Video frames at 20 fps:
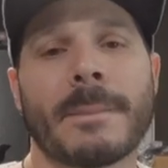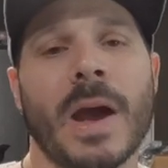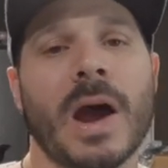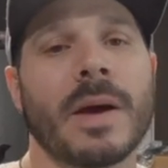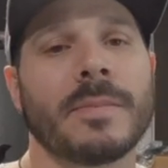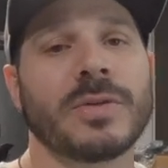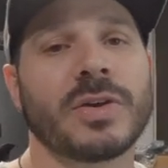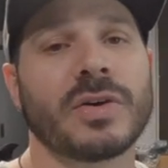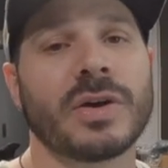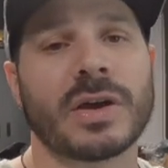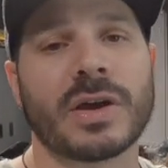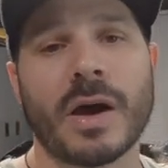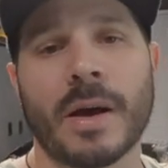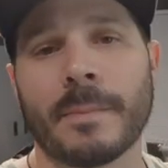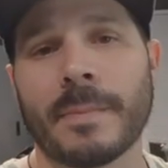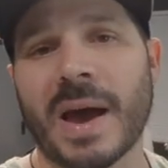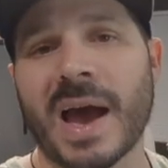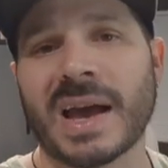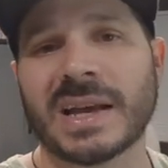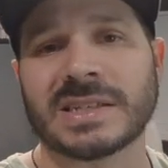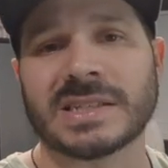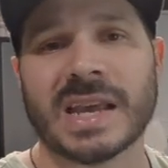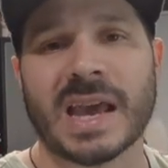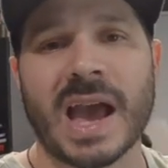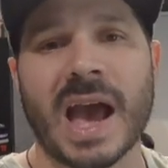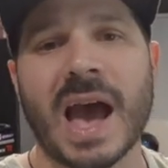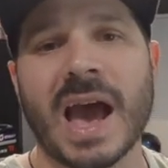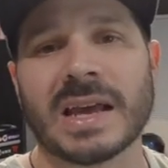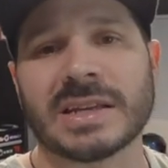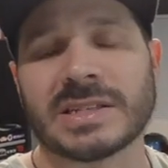You could come by, say
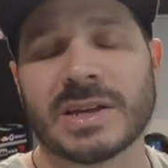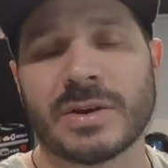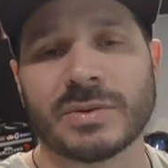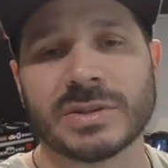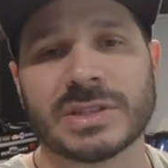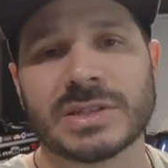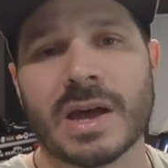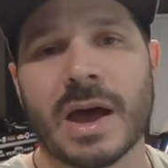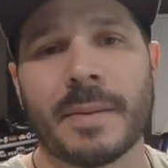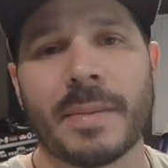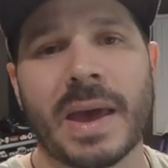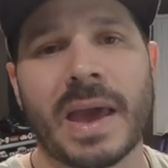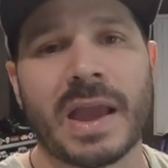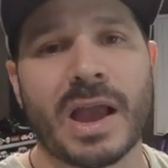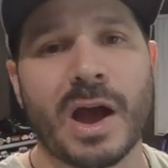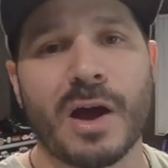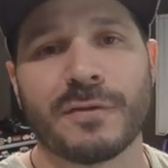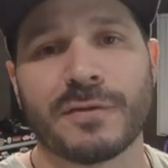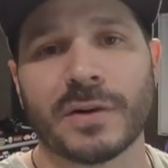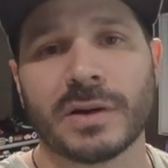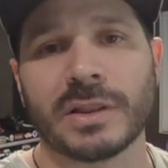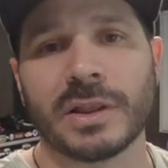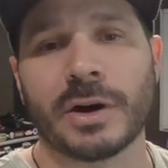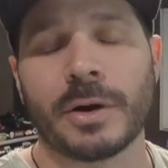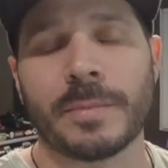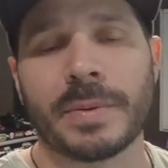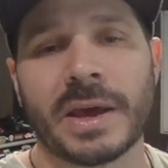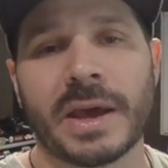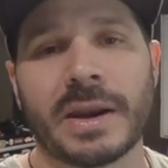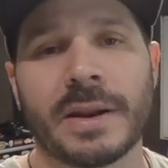hi, say what's up, hang out for a
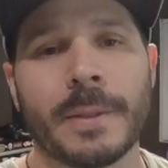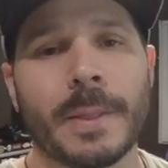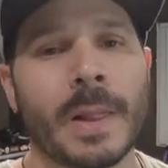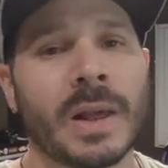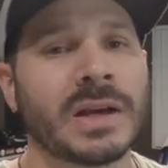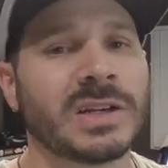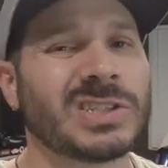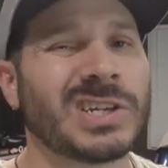little bit,